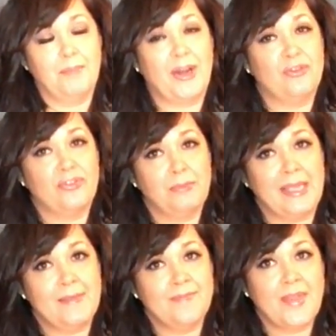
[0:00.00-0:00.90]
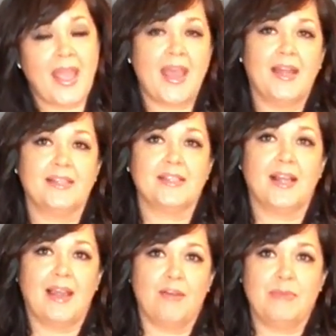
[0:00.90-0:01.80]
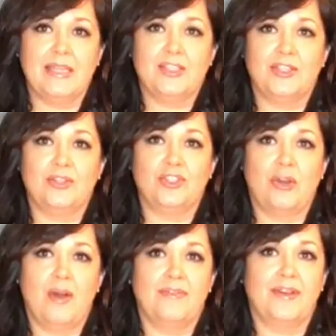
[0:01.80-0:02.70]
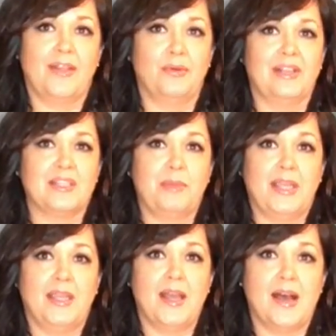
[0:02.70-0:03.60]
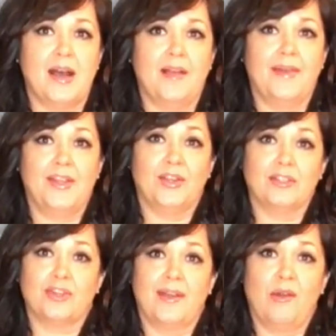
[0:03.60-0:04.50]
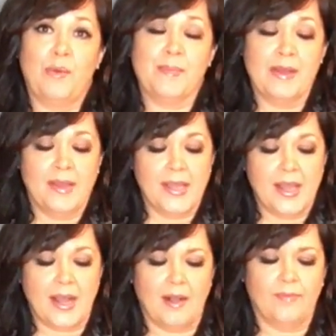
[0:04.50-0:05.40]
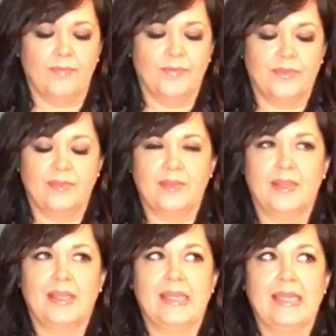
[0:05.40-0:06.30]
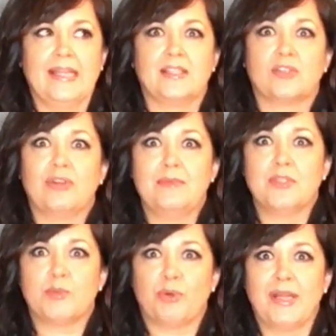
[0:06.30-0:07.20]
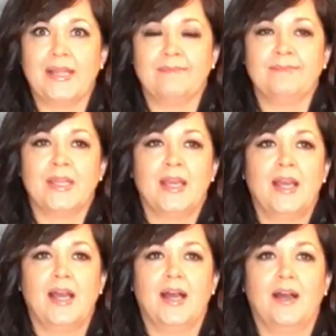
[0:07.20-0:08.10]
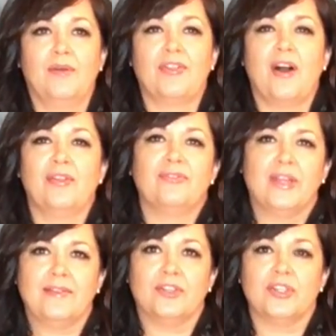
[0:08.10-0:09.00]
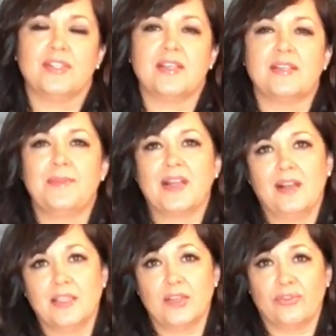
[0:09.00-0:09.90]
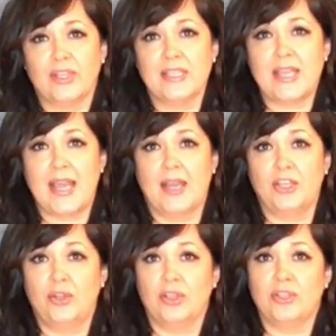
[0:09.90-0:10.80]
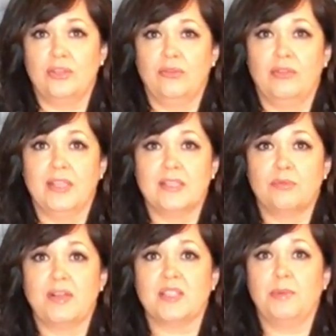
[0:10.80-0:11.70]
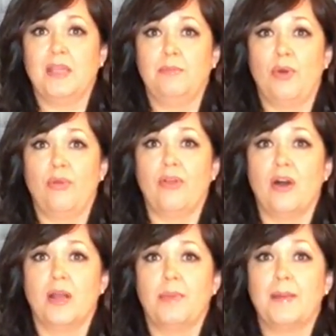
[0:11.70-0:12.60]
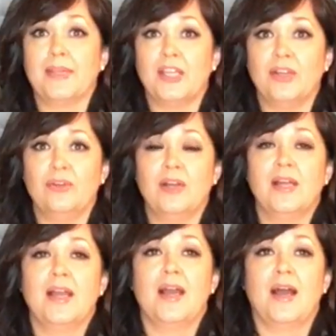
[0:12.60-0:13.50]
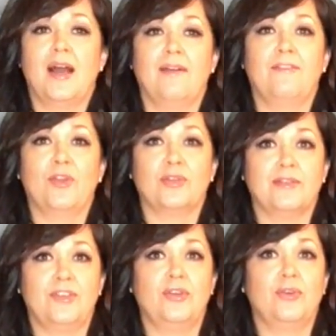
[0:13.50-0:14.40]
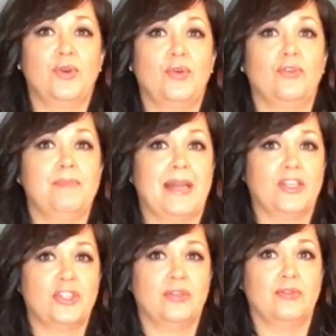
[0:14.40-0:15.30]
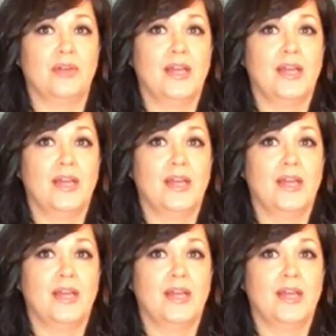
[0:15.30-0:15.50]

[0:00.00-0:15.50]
better for me and allow me to show off another recipe that you could try at home. It screams spring with all the flavors, something a little different, and you can do this recipe both on a barbecue, for those of you who have managed to